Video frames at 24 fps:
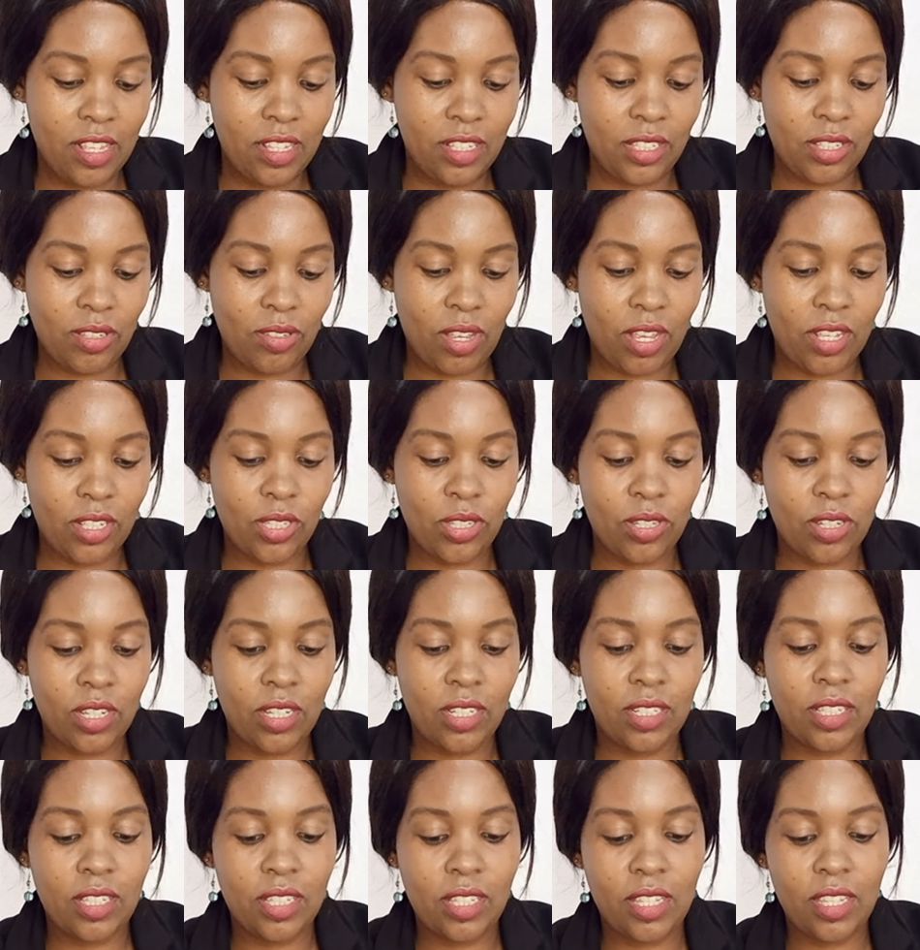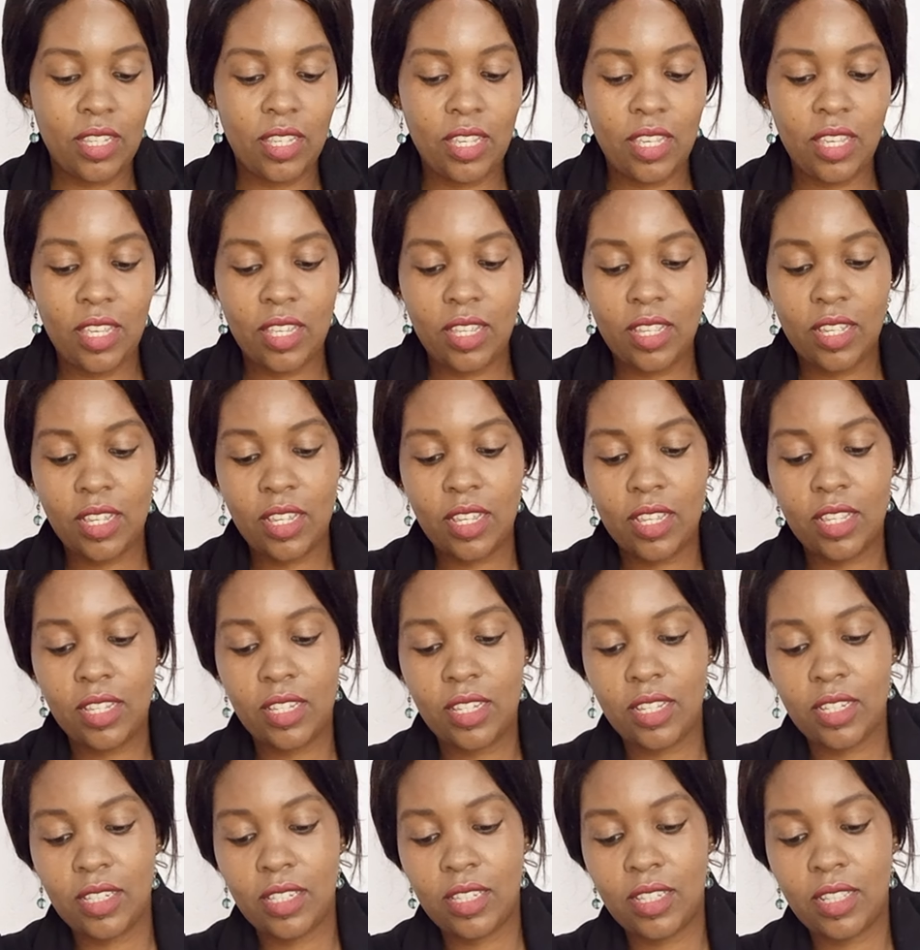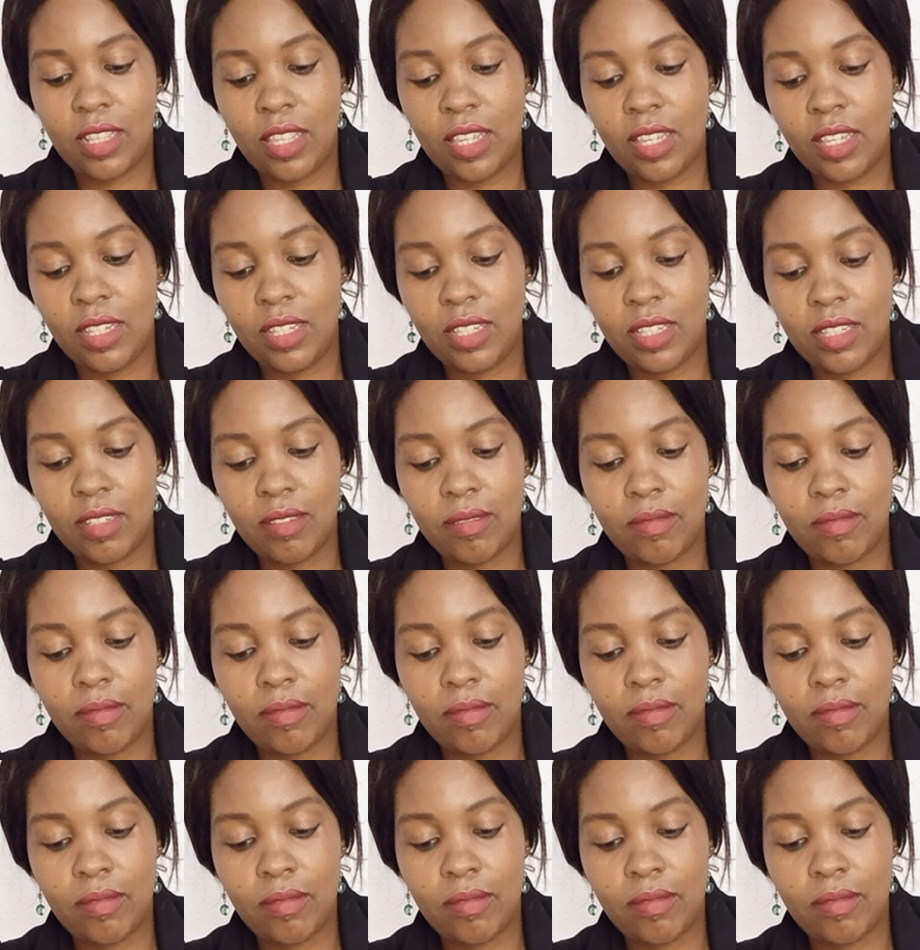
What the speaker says: So as you can see, just this.